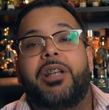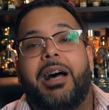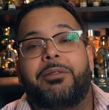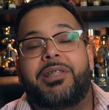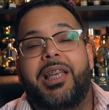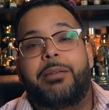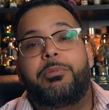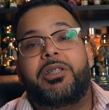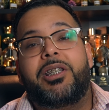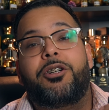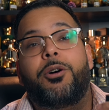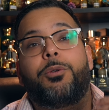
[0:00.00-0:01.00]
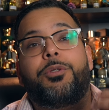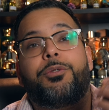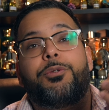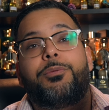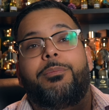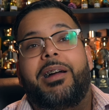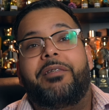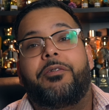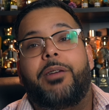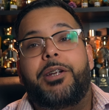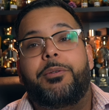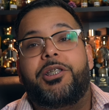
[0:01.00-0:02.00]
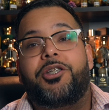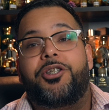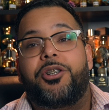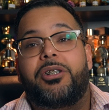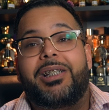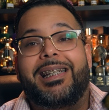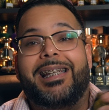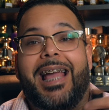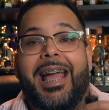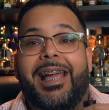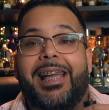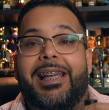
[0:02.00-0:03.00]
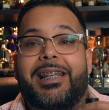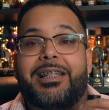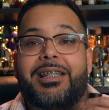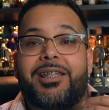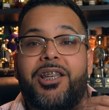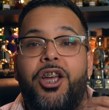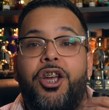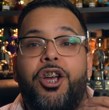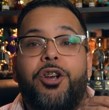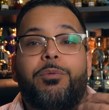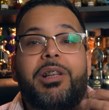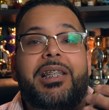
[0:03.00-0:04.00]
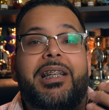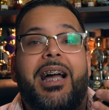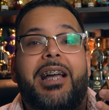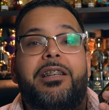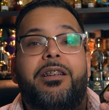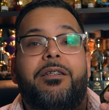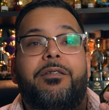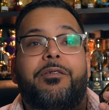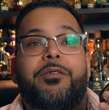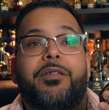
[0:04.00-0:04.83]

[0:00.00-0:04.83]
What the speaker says: I was able to go through my fragrance journey and really kind of,